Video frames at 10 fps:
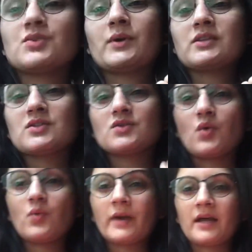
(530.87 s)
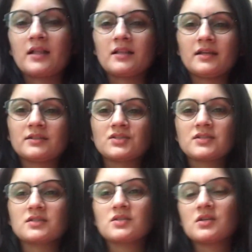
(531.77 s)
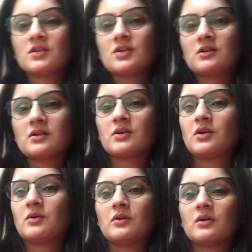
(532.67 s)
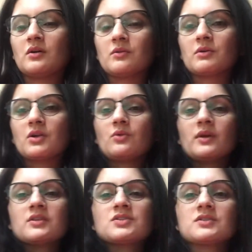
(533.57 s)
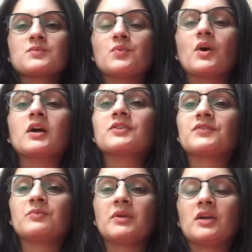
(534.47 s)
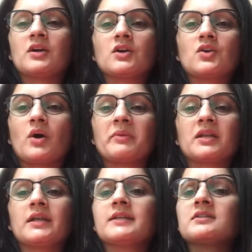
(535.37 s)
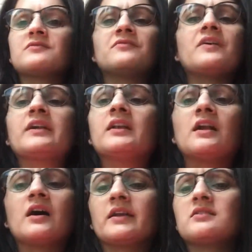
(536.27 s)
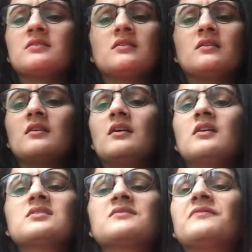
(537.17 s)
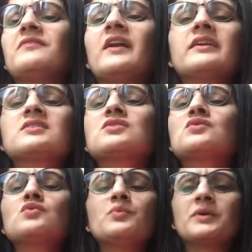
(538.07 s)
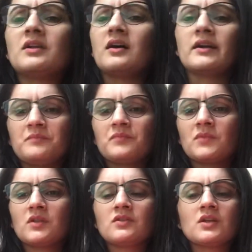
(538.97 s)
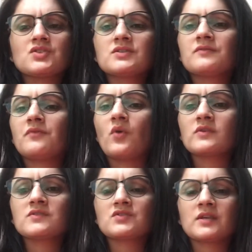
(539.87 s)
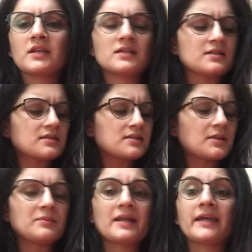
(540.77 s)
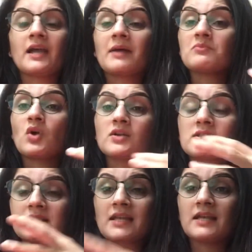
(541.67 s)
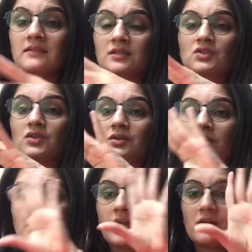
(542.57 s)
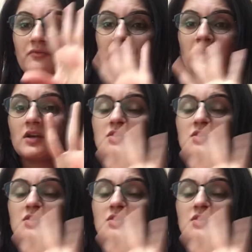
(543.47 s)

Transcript: it so well. It just it just works for me ergonomically. It is very light. It's super light. They're just 4 strings. They play. I'm not saying that your fingers